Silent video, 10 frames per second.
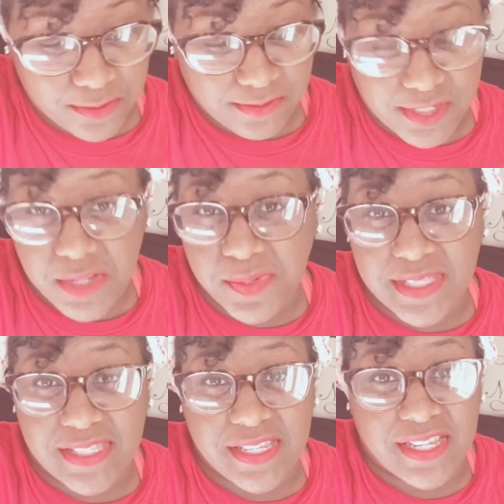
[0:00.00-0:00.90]
she's
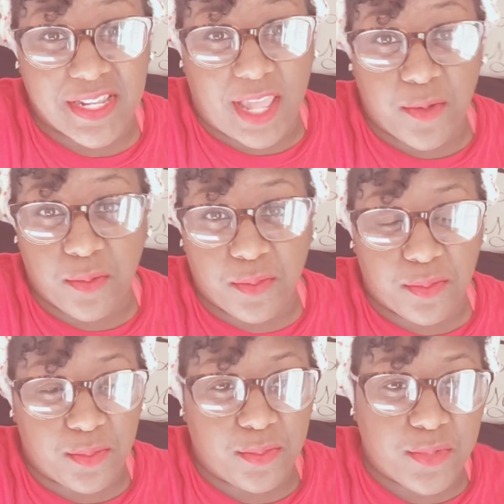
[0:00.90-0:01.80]
been sick and like
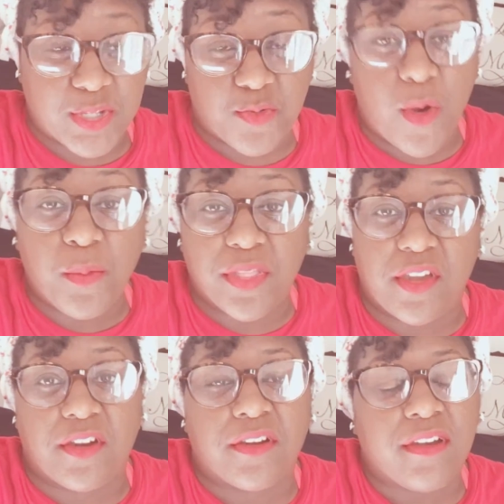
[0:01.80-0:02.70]
what's wrong with
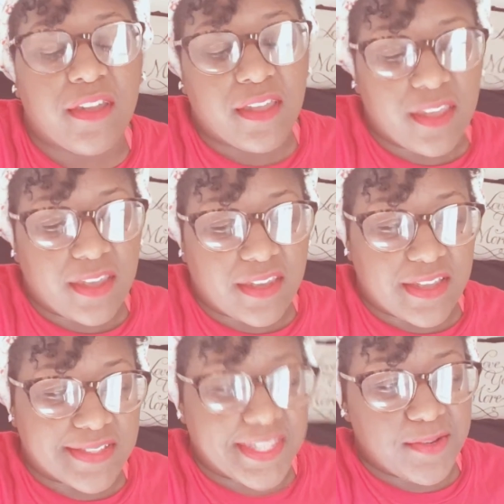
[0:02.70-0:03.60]
her.
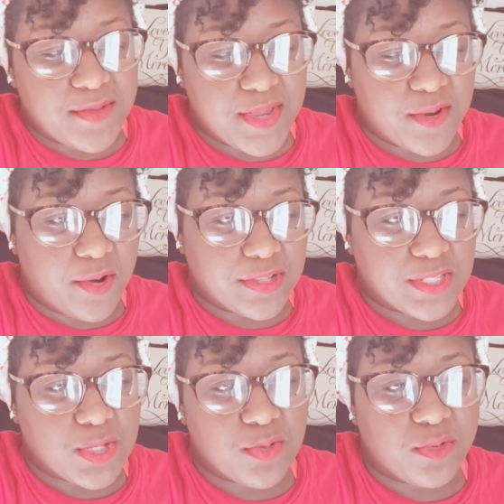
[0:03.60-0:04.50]
And so we've been going
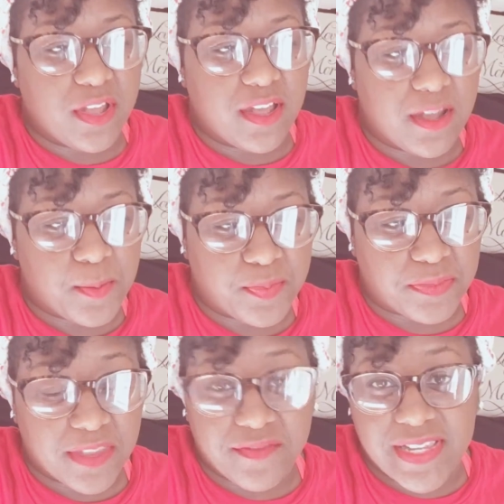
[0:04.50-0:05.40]
to
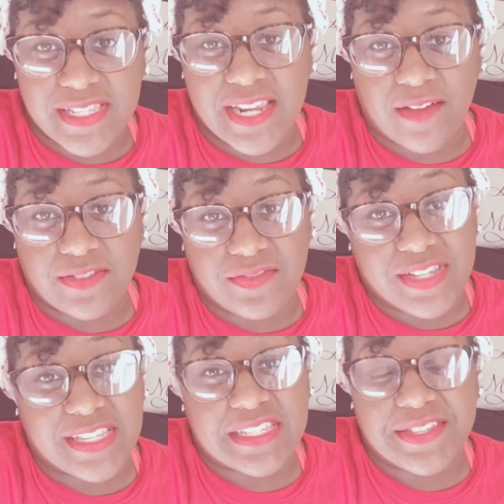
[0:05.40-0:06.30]
visit after
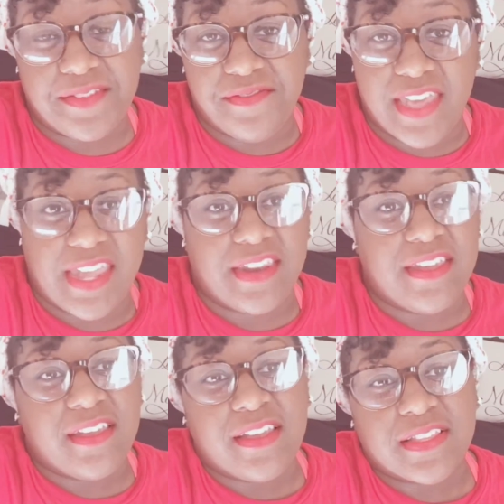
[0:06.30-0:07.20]
visit to the vet
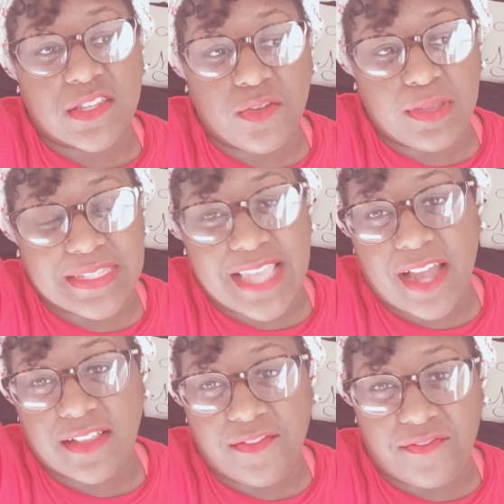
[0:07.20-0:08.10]
to
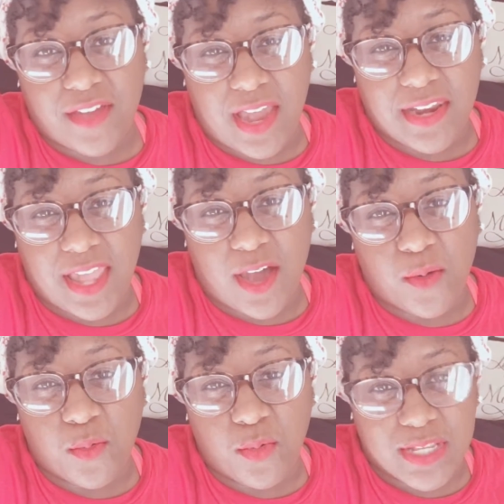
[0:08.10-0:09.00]
exactly find
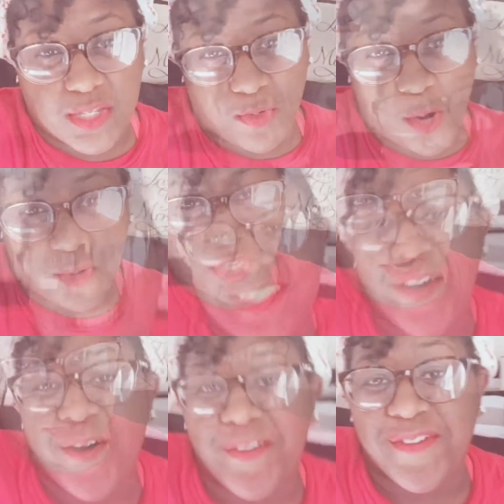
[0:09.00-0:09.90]
out what's wrong with her. So
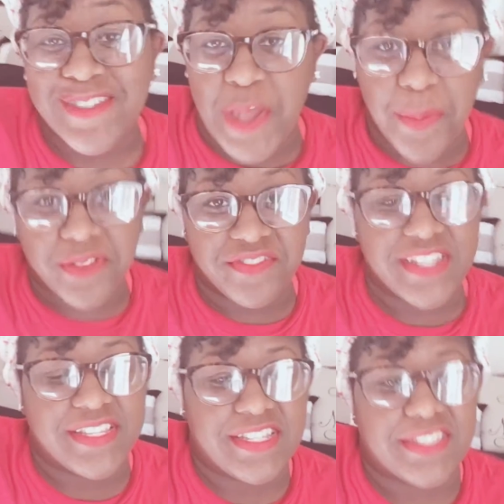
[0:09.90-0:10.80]
on her first couple of
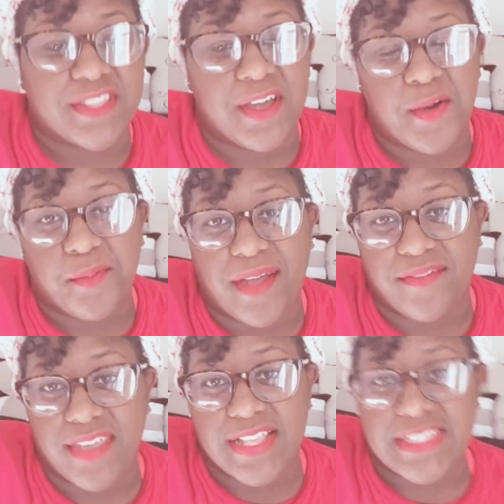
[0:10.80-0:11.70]
visits, my
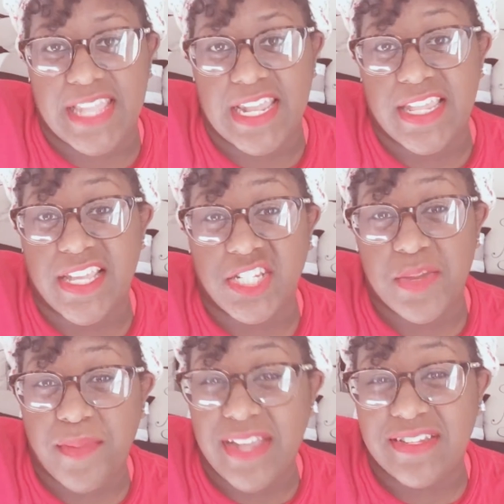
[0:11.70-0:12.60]
vet stated that
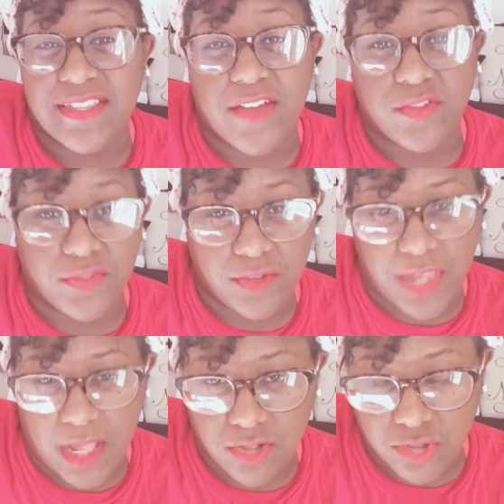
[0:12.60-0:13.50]
she might just have a food
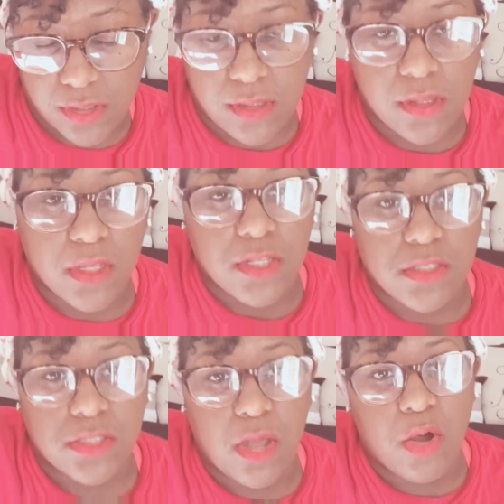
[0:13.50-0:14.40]
allergy.
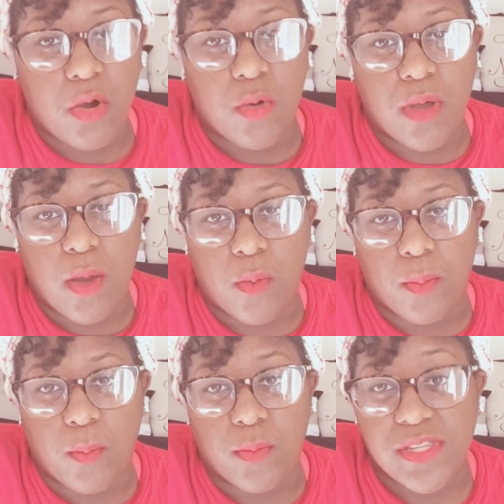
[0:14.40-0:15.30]

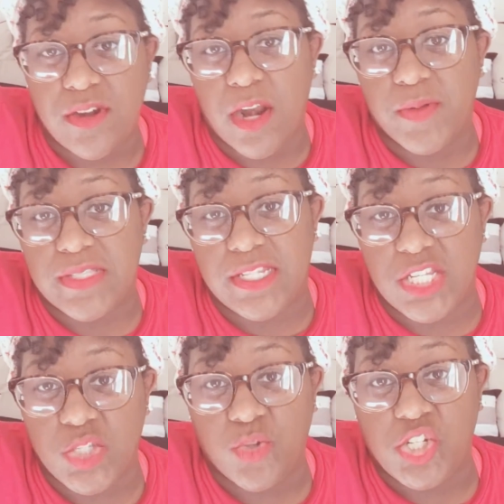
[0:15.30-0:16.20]
So we started with
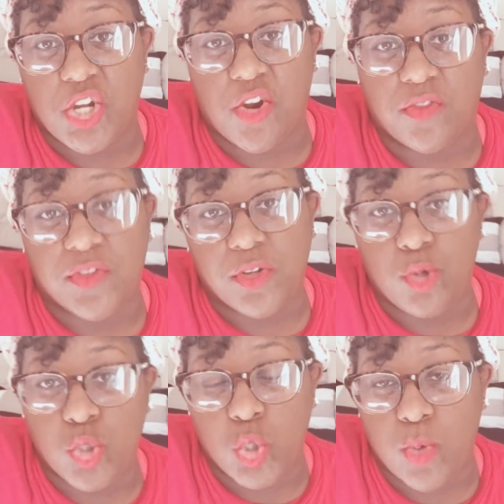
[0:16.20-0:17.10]
just switching her
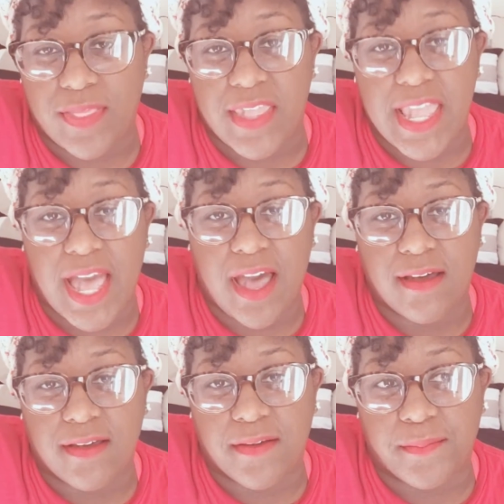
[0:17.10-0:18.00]
food to the
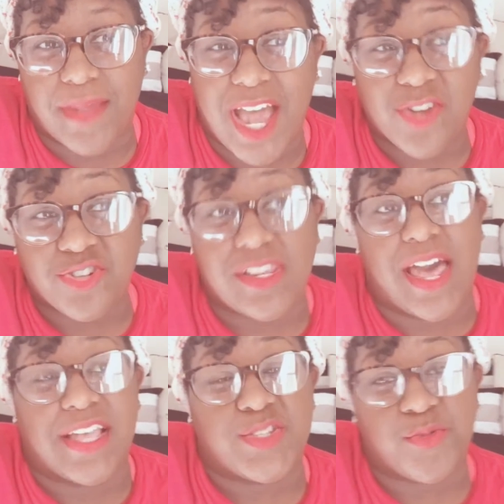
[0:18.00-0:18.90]

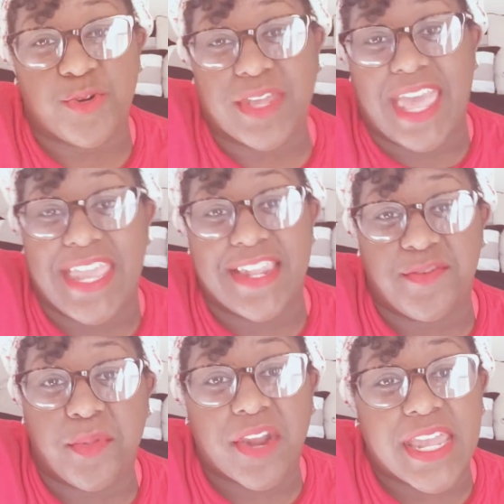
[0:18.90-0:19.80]
hydrolyzed Royal
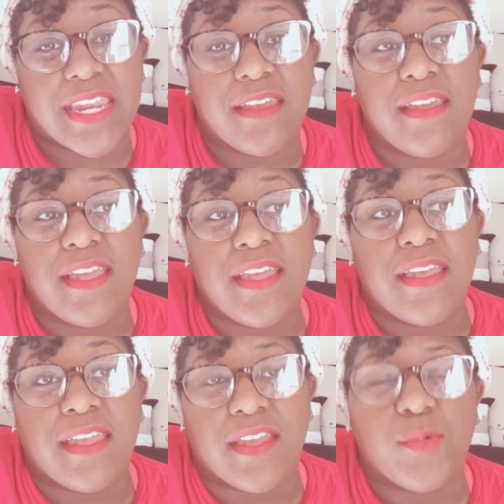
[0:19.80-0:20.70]
Canin brand.
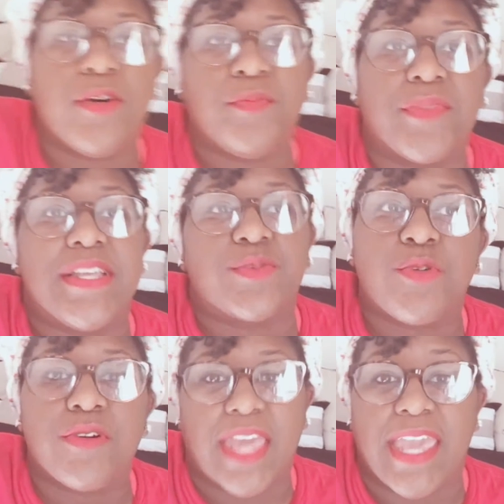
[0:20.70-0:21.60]
Well, it's
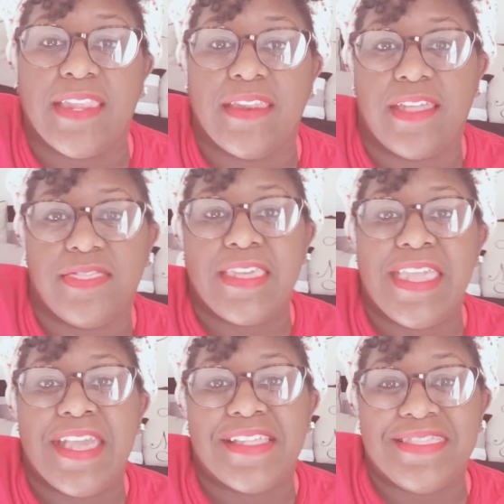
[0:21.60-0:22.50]
Royal Canin and
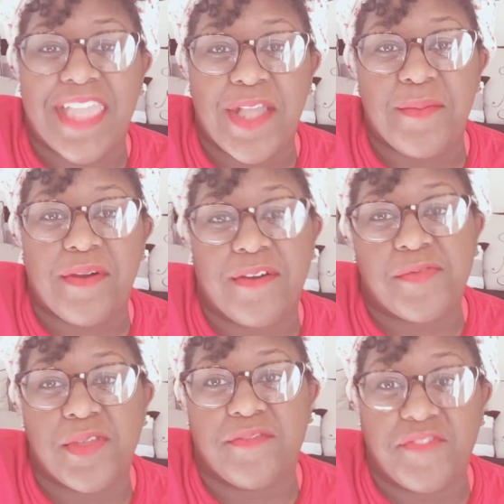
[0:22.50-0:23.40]
the name of
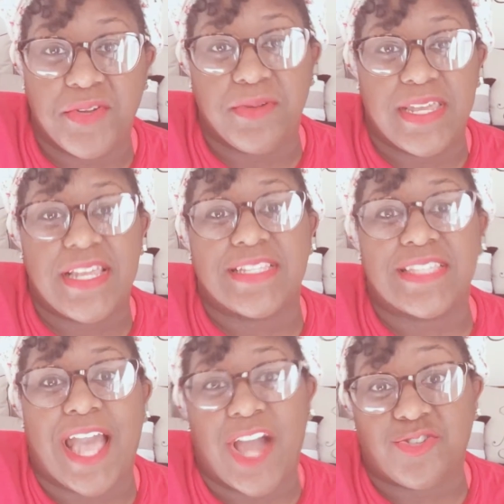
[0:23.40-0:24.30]
the food is
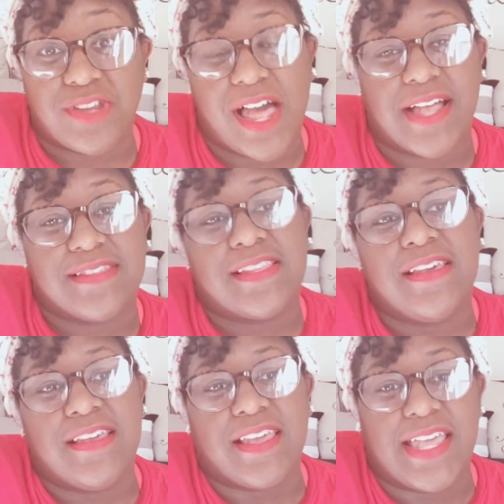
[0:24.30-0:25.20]
hydrolyzed.
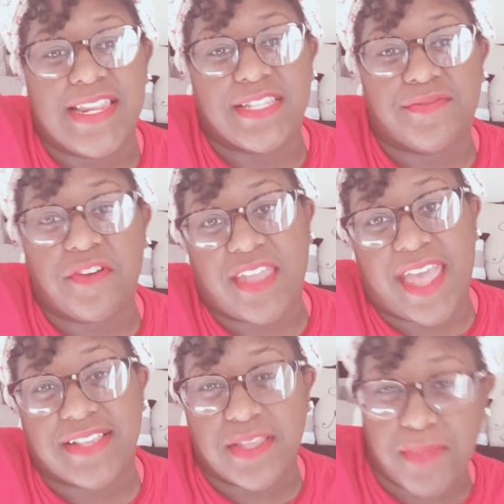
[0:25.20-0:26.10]
And it's for
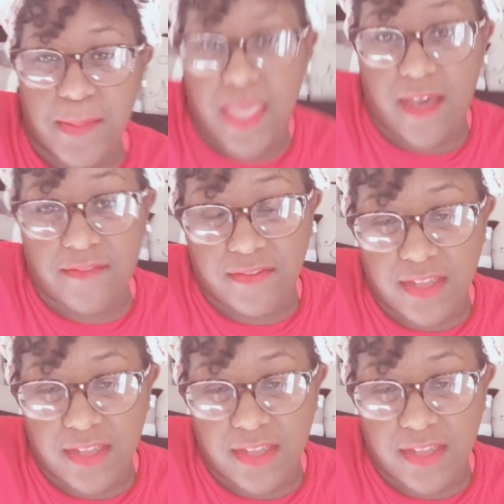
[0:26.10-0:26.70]
cats that maybe have